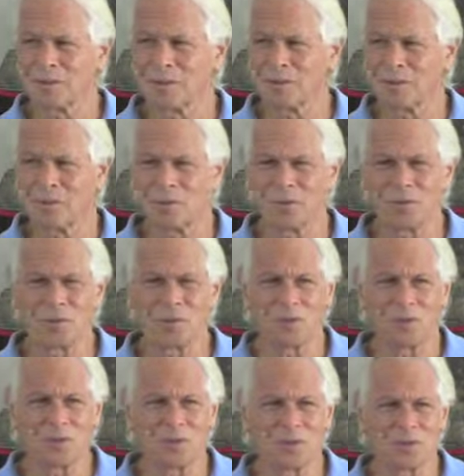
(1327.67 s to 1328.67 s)
one
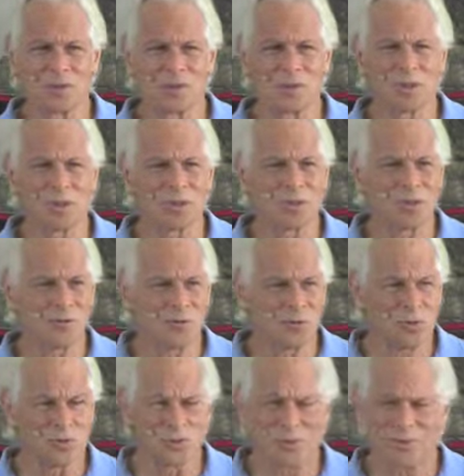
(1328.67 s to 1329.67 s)
can
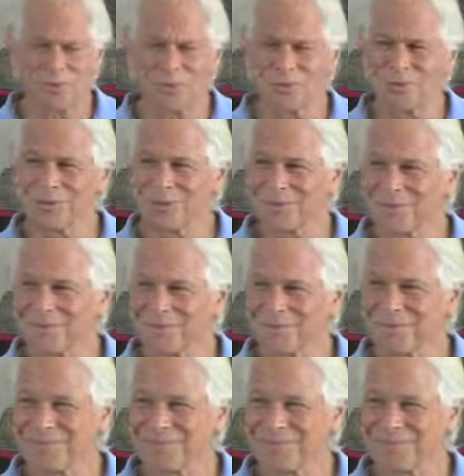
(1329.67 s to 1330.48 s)
love one's students.